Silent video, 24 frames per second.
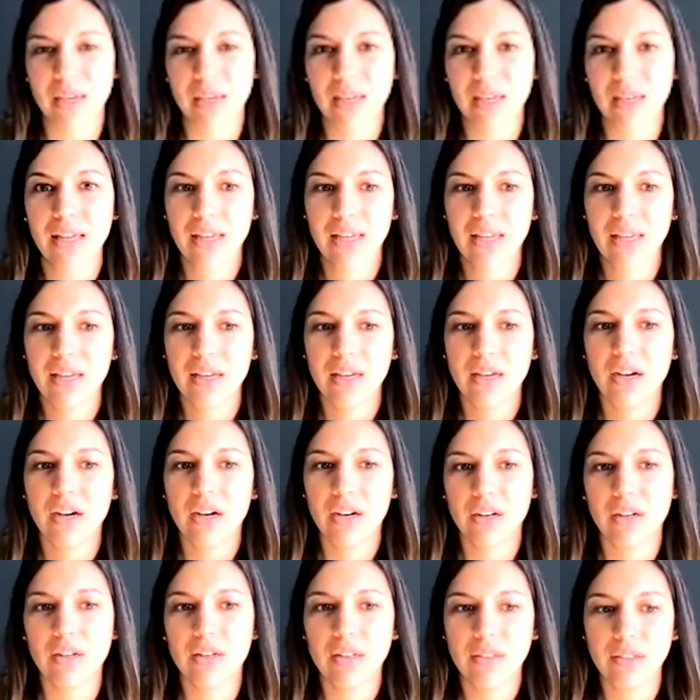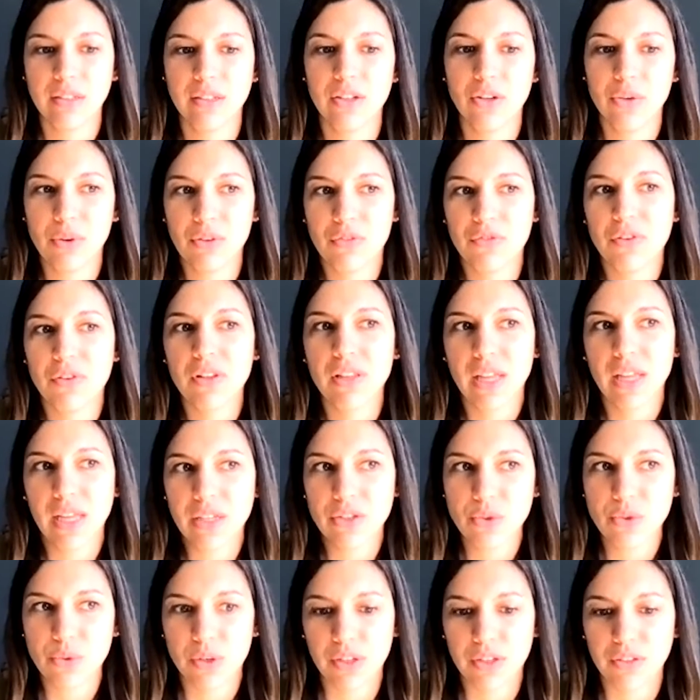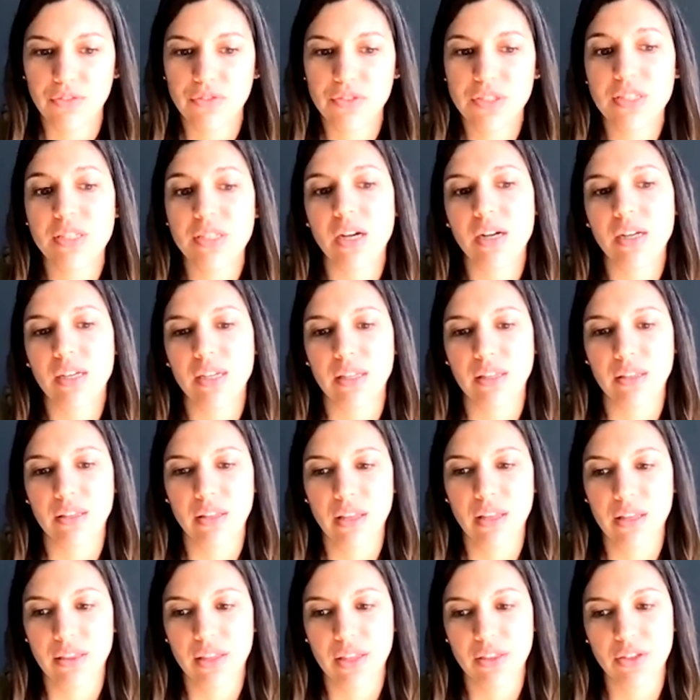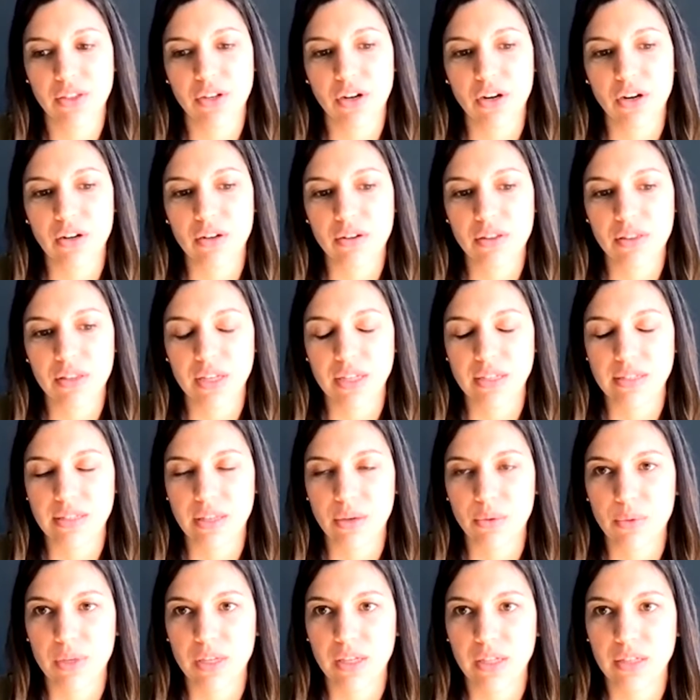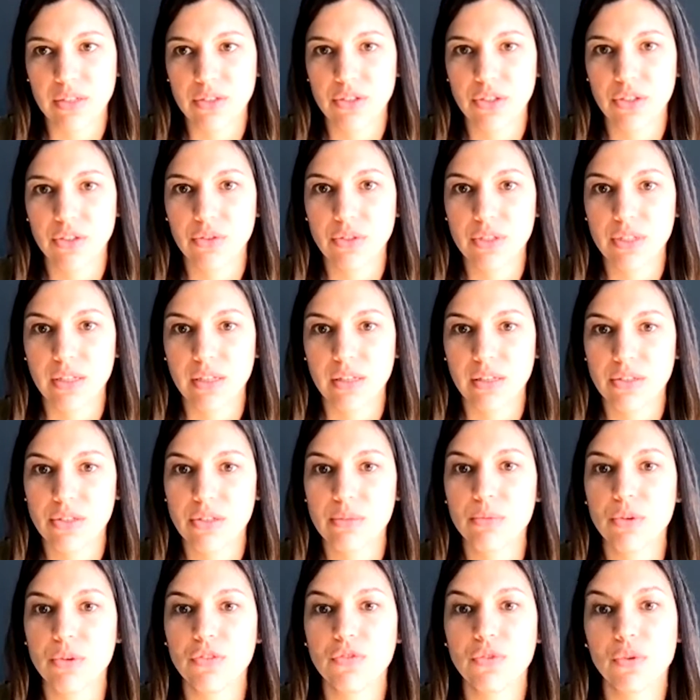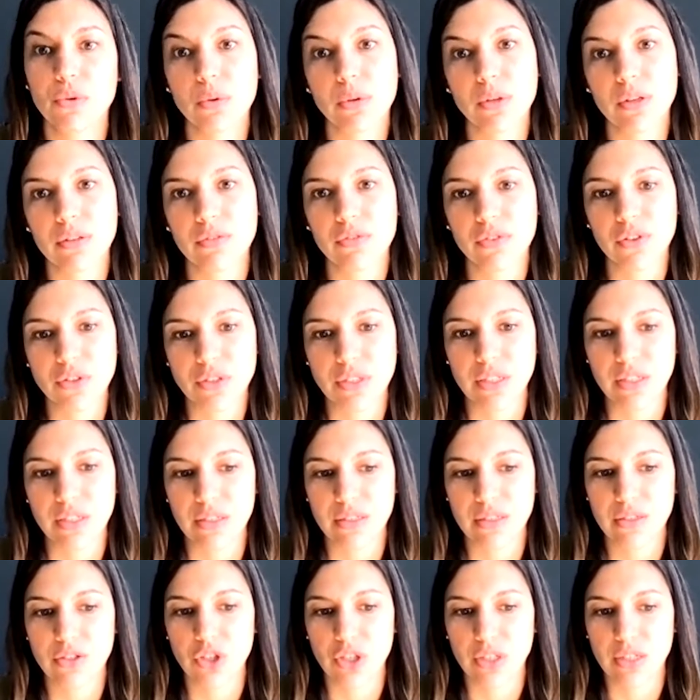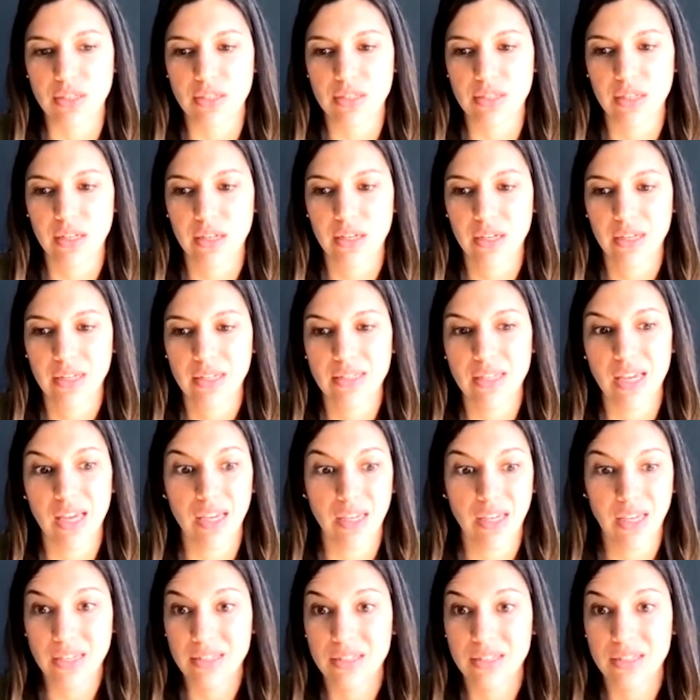but we feel like sort of stuck in that there aren't things that we can do to move forward versus just saying,